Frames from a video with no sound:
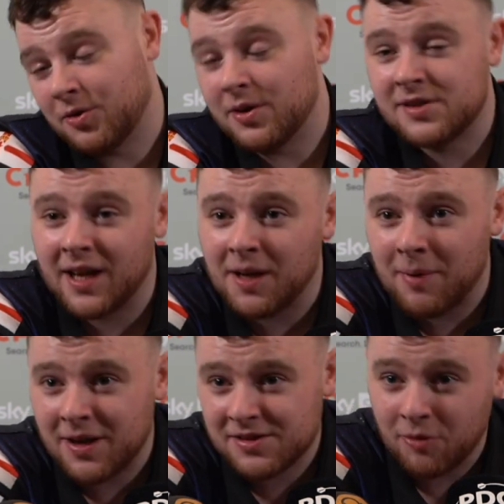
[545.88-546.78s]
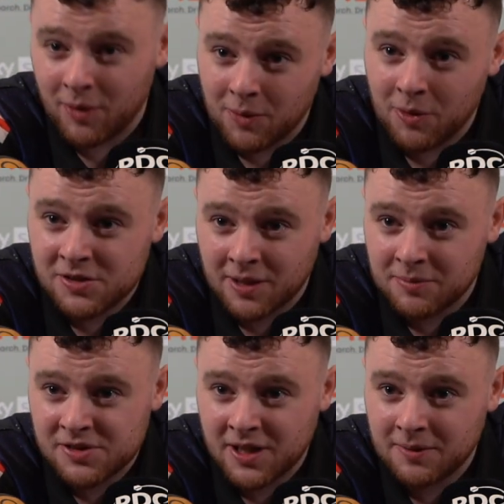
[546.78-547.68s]
Second best if I win the World
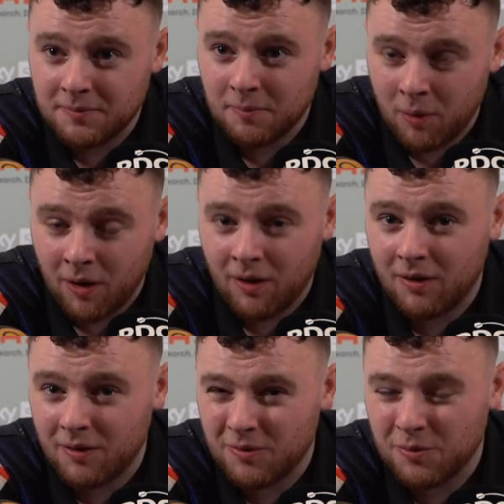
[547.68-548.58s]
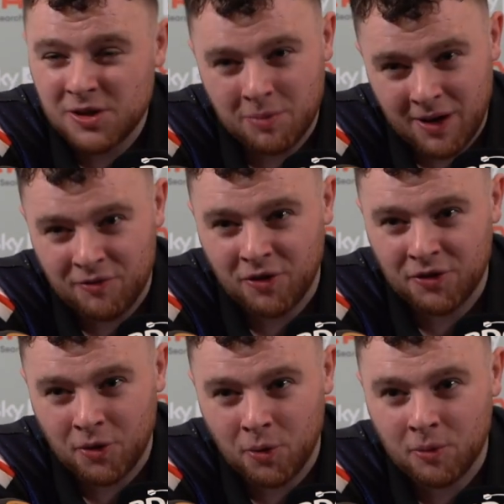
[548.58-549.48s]
Championship, but when you play in front
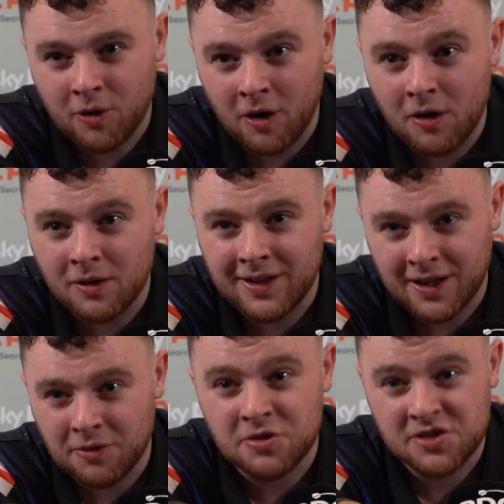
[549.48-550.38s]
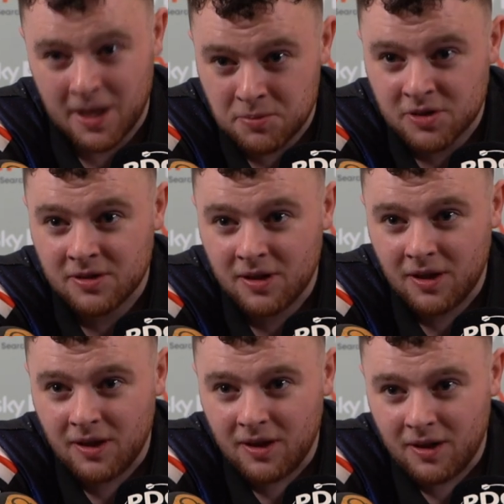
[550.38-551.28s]
of your home crowd and get the reception
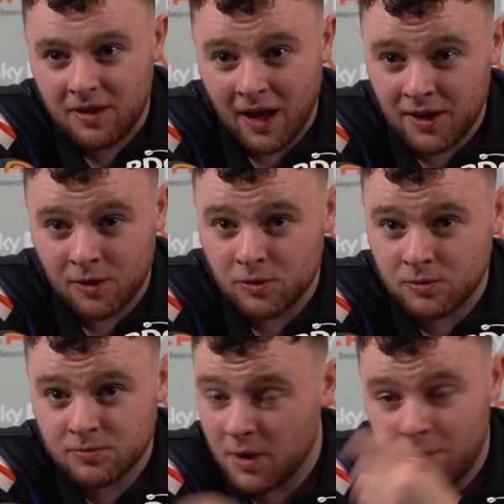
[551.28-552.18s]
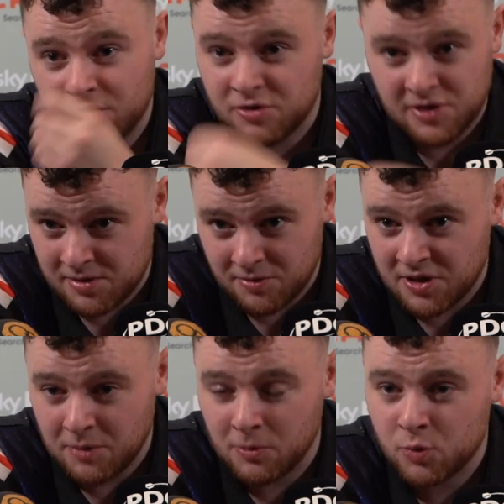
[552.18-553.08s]
that I know, the best reception I've ever
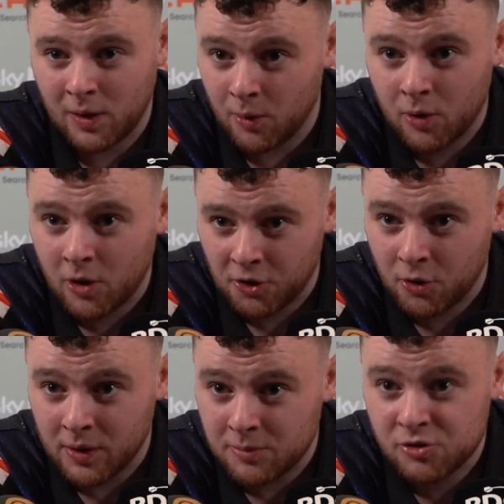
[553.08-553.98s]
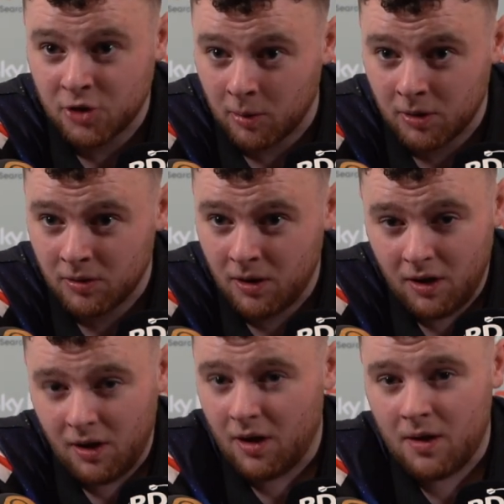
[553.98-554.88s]
seen was Willie O'Connor when he was in Dublin.
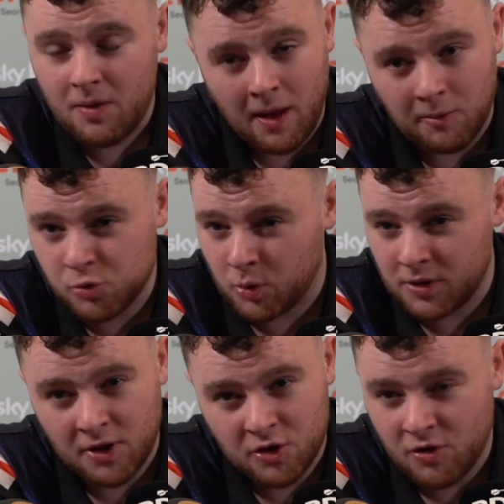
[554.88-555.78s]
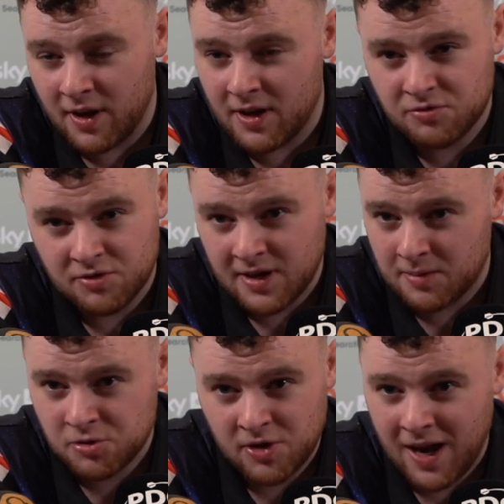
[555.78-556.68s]
That was one of the greatest
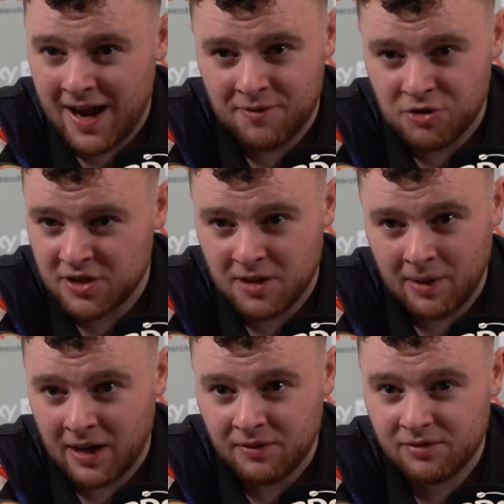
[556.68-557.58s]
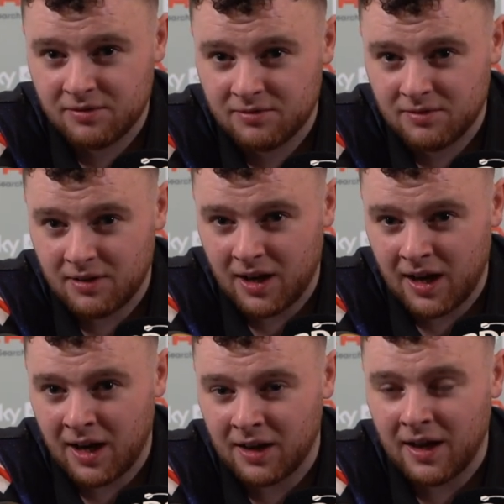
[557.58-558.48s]
receptions I ever seen in my life,
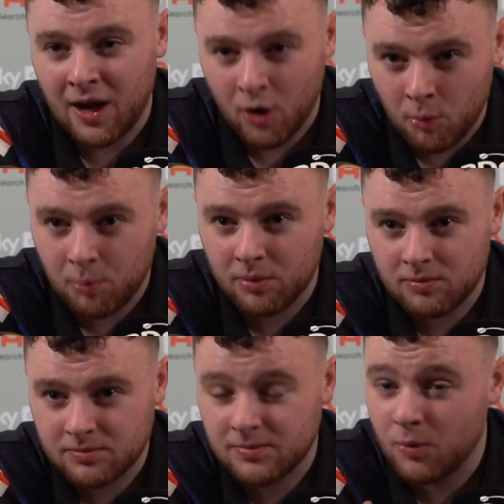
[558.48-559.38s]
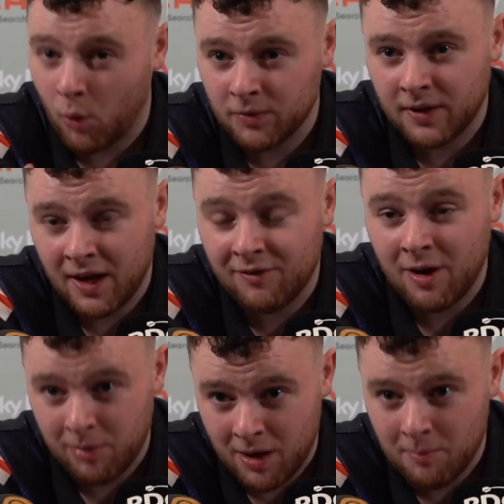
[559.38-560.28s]
and I hope one day if
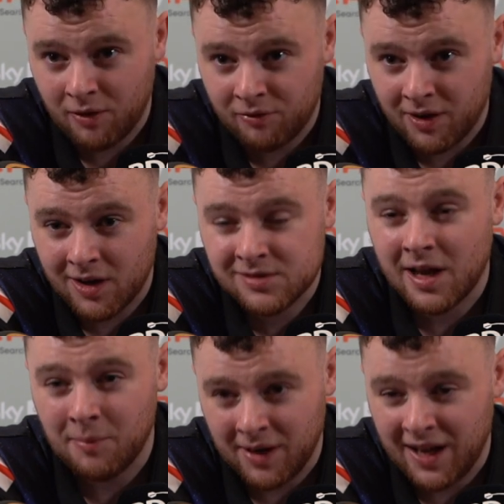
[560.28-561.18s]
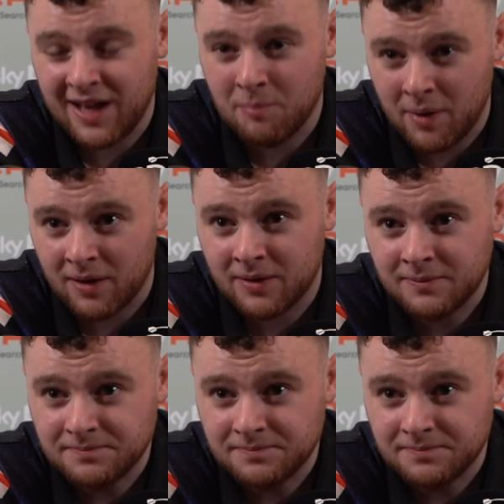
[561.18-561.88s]
I play in Belfast, I would get even better.